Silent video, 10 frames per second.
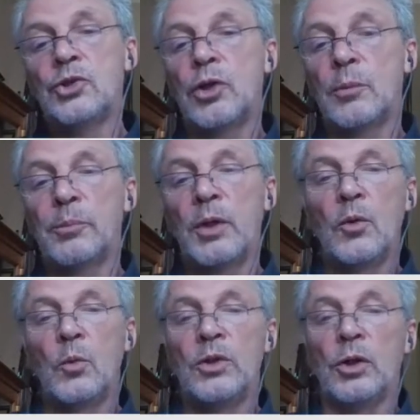shop
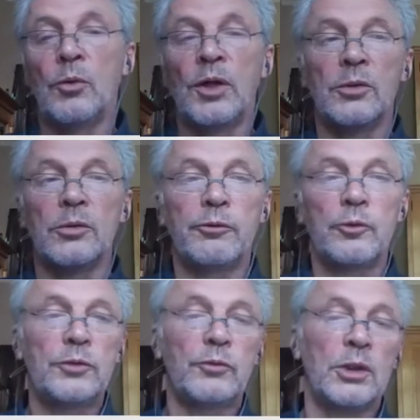with oriental
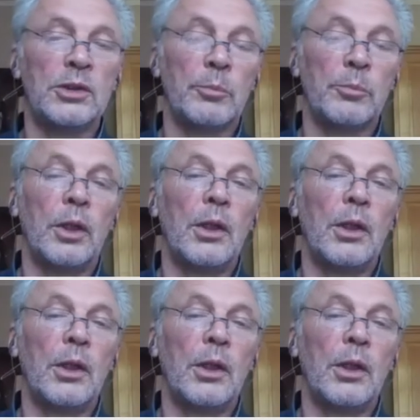foods, for example.